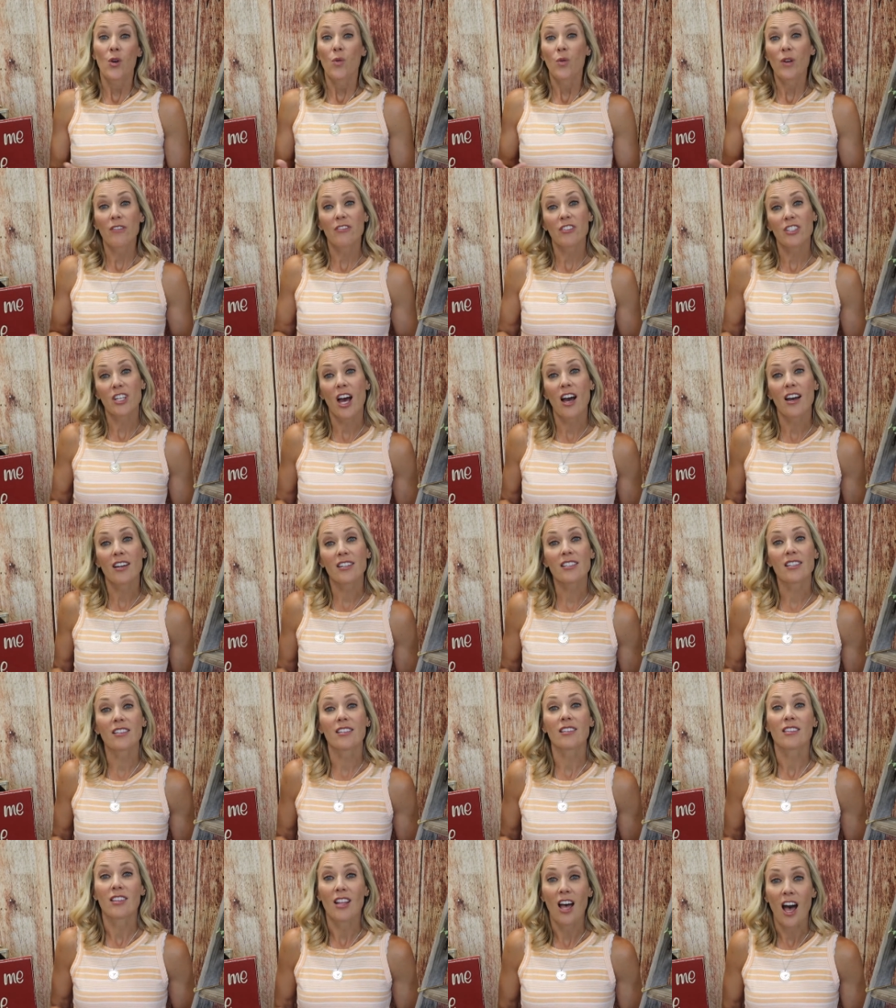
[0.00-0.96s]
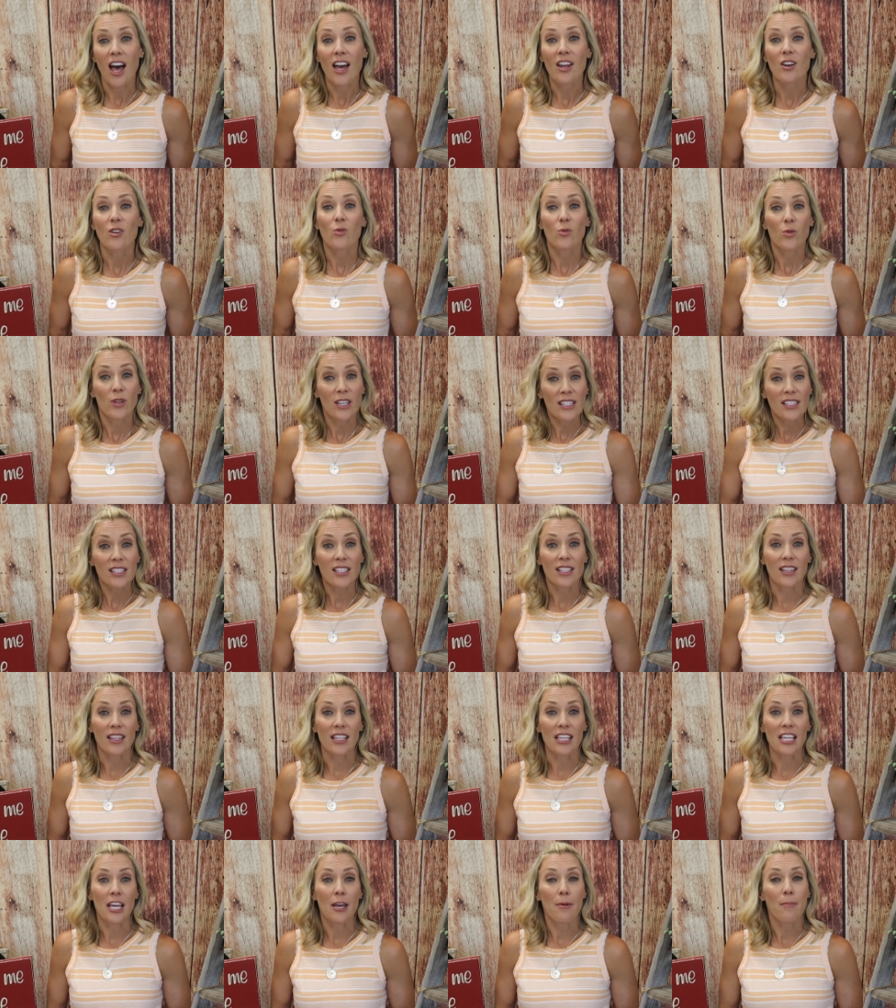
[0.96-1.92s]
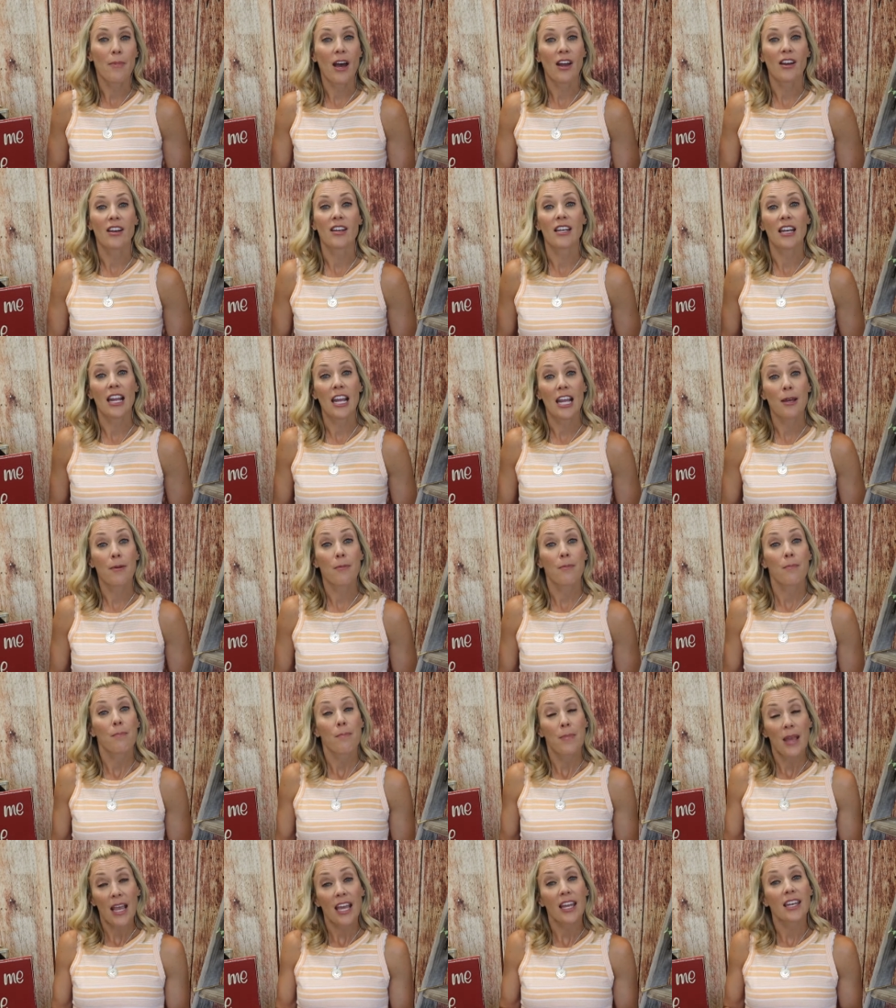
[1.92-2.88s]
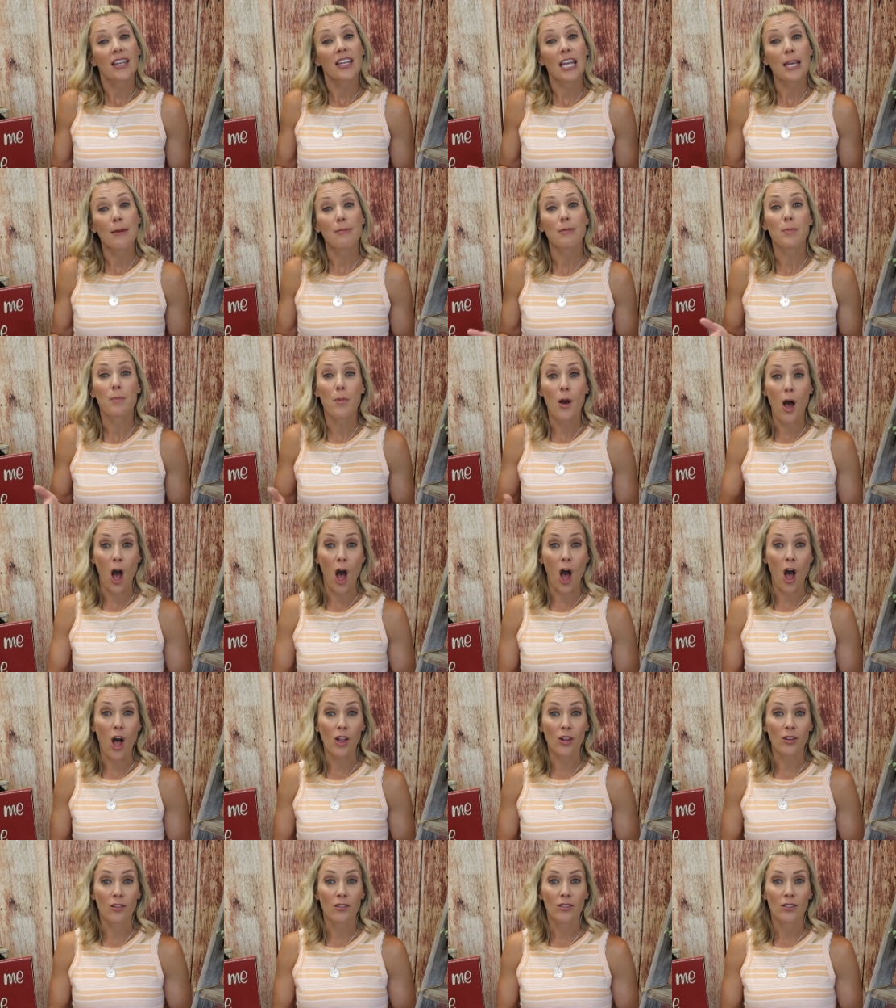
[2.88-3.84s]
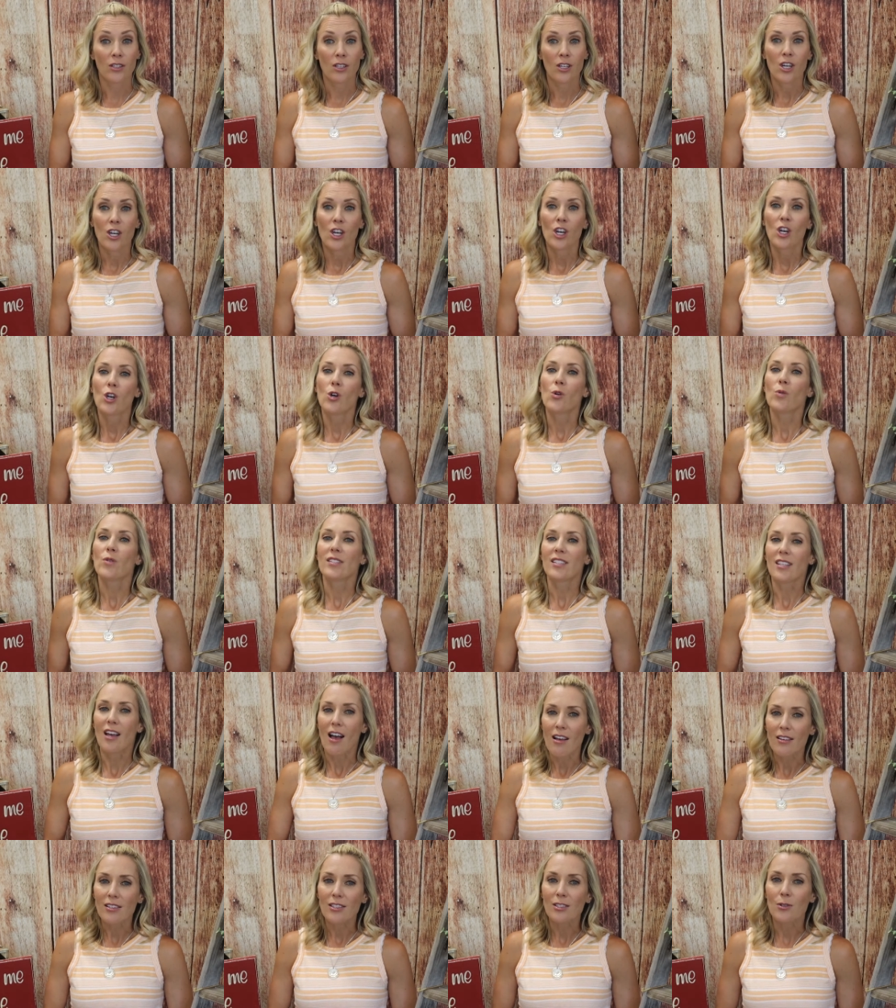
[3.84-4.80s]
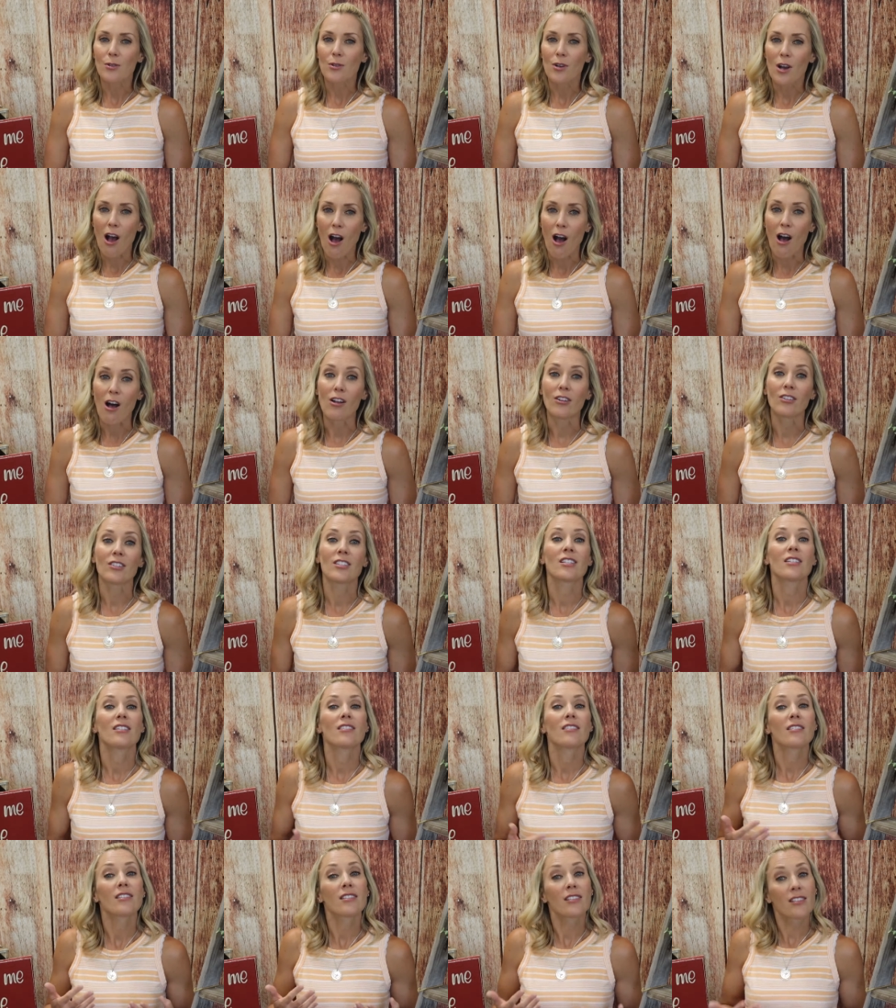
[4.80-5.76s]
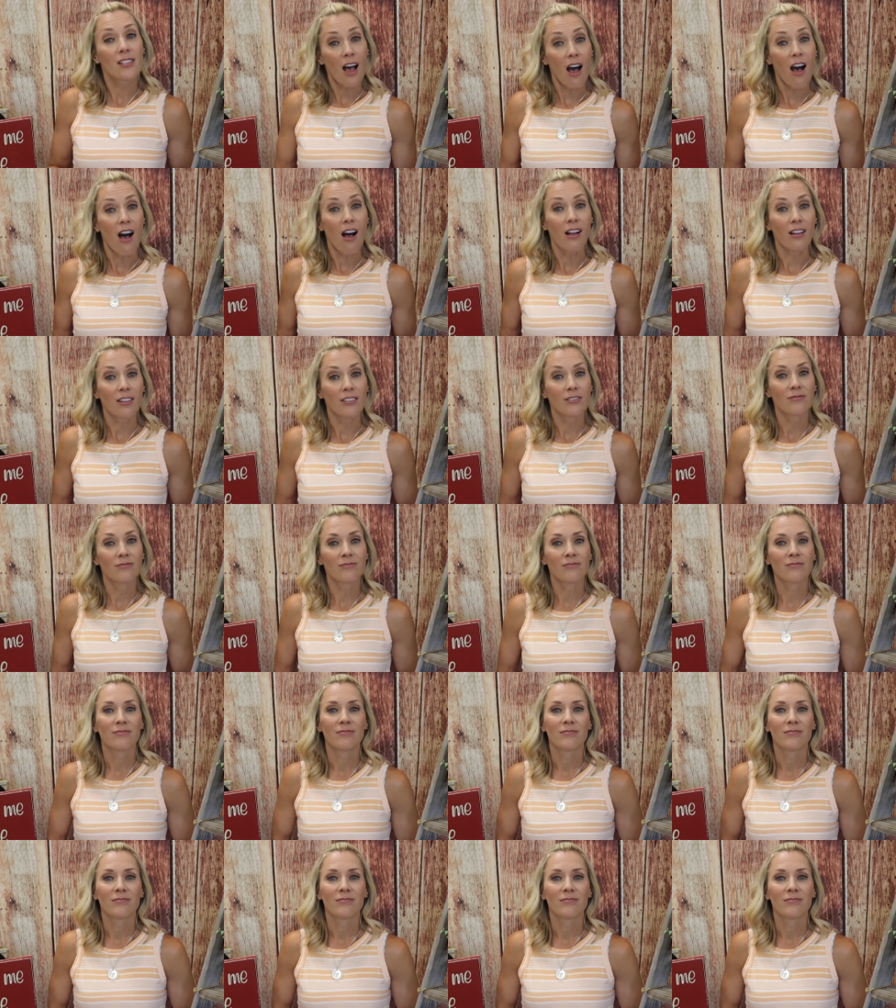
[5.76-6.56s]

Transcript: We've talked a lot recently about a man named Paul, who was also called Saul.